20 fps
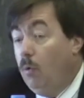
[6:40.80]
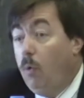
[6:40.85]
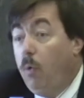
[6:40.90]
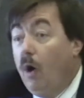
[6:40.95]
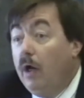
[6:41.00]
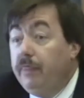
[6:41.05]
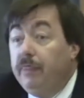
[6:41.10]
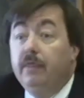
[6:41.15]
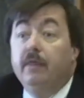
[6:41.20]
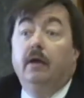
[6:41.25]

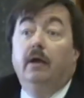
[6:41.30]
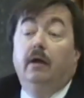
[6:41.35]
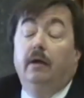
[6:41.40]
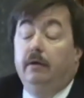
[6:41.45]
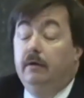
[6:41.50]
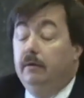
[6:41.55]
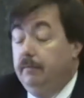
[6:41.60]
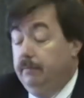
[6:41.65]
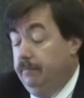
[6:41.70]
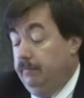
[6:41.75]
What,
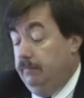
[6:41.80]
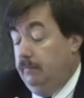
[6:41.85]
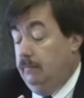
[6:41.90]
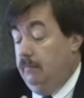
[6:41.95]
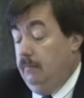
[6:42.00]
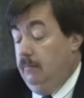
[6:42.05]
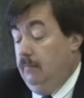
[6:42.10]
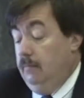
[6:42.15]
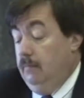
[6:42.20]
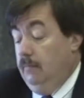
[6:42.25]
then,
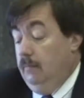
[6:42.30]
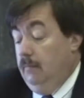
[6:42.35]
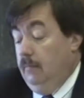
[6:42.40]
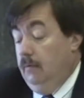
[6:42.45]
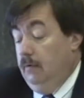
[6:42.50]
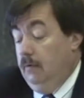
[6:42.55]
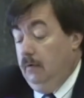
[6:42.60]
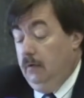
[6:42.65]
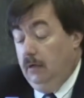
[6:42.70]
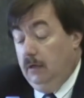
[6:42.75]

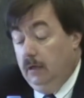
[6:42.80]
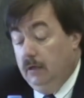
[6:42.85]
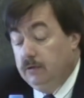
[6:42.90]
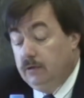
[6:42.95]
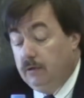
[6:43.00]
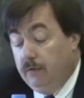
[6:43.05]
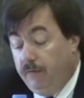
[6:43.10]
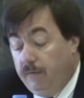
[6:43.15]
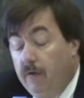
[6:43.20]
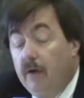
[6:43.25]

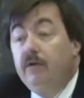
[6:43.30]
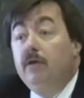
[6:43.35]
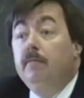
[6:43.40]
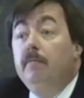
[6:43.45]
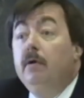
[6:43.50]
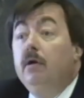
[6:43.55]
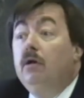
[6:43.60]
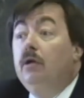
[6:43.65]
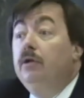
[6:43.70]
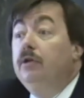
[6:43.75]
is the
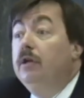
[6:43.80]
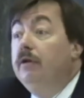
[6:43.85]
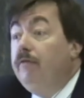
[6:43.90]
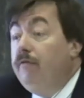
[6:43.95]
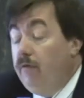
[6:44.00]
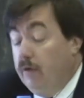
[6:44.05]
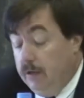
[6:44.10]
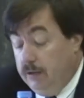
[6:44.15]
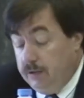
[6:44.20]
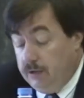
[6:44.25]
fundamental
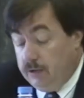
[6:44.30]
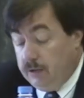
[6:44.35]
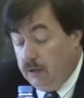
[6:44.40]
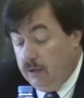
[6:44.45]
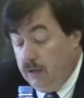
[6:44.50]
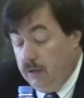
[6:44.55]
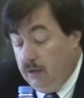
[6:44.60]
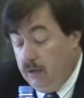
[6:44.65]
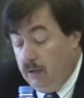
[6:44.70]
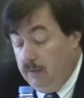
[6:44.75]

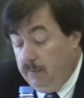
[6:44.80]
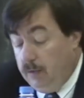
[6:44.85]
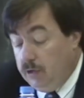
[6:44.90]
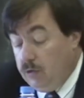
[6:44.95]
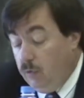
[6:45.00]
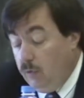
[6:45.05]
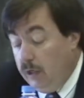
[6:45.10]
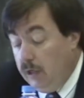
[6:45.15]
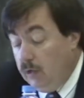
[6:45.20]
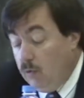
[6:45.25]
difference
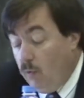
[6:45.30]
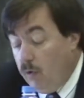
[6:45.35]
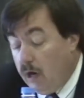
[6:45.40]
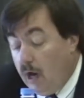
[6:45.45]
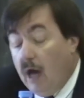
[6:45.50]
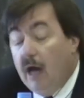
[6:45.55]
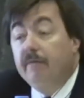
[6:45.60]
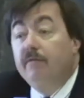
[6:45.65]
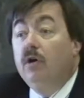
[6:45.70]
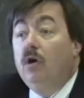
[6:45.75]
between what
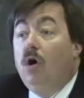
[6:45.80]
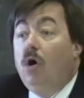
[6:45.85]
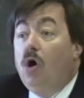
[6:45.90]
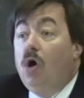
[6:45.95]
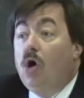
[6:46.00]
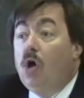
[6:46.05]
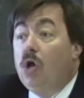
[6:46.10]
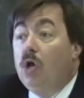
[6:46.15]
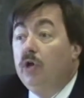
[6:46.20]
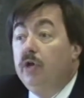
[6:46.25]
I've
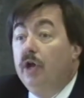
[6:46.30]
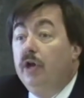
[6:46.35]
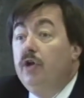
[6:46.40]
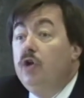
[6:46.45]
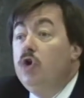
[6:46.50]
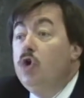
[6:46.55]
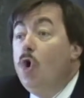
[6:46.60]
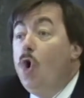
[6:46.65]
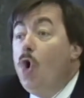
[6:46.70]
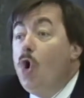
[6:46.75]
called a
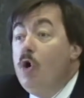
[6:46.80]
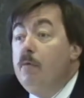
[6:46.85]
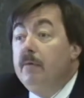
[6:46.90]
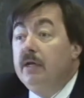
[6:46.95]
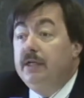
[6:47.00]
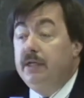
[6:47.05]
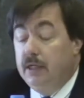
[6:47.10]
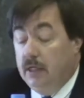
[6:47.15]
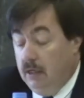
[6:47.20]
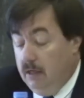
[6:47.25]

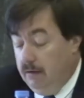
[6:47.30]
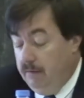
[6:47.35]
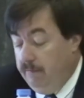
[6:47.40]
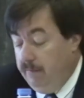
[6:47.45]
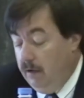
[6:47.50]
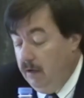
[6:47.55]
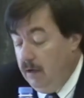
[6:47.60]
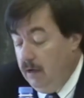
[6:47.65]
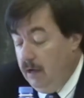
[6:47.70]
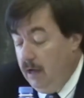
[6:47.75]

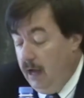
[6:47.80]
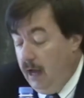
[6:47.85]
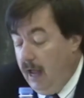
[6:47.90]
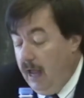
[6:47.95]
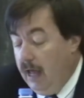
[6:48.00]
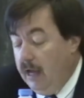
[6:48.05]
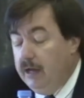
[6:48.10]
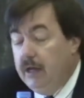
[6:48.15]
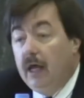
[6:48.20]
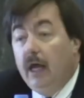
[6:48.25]
normative
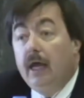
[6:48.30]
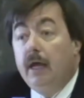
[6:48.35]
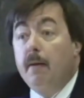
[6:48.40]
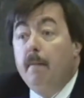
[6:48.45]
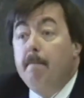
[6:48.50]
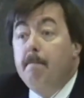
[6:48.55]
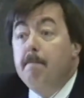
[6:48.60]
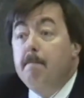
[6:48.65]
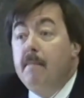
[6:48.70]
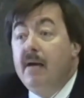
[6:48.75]
and
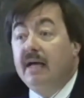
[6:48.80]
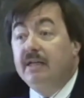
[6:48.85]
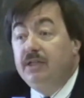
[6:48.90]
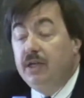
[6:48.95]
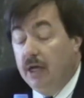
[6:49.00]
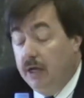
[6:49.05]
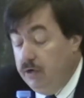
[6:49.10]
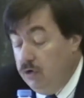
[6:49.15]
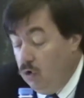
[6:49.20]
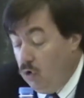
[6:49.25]
a
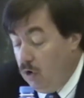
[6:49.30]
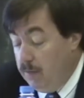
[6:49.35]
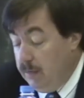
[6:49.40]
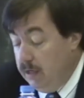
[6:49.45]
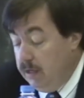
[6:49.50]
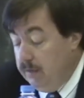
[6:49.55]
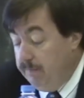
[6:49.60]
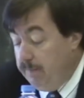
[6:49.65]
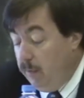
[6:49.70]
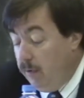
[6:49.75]

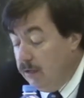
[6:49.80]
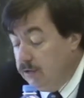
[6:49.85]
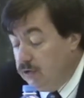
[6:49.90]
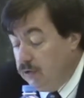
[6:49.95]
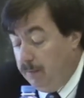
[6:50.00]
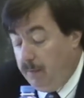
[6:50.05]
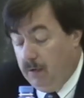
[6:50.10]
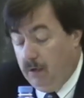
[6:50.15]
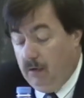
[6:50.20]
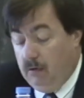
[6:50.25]
meta-normative
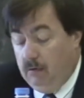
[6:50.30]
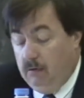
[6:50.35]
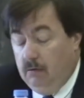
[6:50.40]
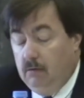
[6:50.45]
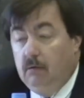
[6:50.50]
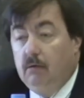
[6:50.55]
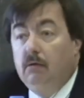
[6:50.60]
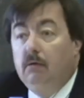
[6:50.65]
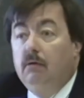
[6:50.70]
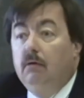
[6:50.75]
principle?
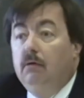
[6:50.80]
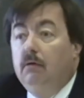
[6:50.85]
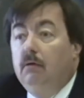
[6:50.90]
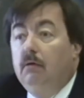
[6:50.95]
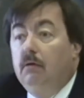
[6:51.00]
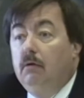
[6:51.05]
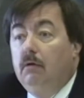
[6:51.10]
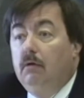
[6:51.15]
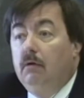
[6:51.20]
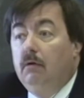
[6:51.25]

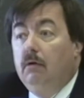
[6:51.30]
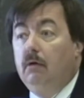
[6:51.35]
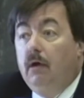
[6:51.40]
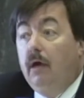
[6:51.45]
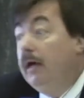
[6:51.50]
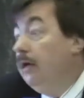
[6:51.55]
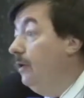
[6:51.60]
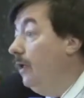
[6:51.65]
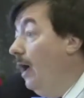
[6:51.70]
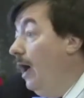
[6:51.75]

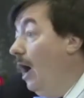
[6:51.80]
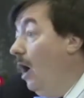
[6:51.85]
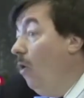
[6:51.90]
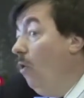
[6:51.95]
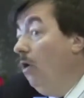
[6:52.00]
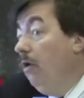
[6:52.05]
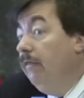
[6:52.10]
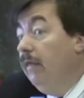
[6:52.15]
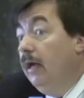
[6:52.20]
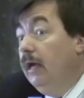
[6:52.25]
And
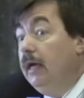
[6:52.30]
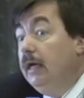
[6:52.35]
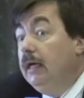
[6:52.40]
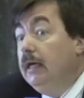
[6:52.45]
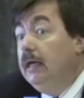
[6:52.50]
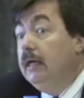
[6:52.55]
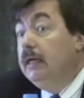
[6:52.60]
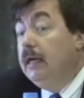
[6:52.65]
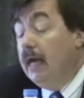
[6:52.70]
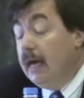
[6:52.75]
how are they
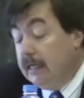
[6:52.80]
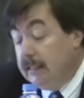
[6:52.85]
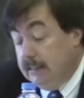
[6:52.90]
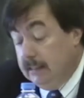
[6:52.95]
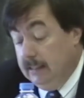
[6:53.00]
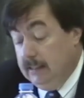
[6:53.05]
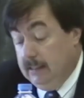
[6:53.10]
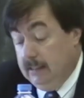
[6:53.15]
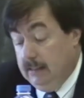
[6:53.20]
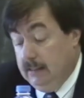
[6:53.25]

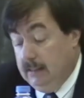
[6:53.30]
connected?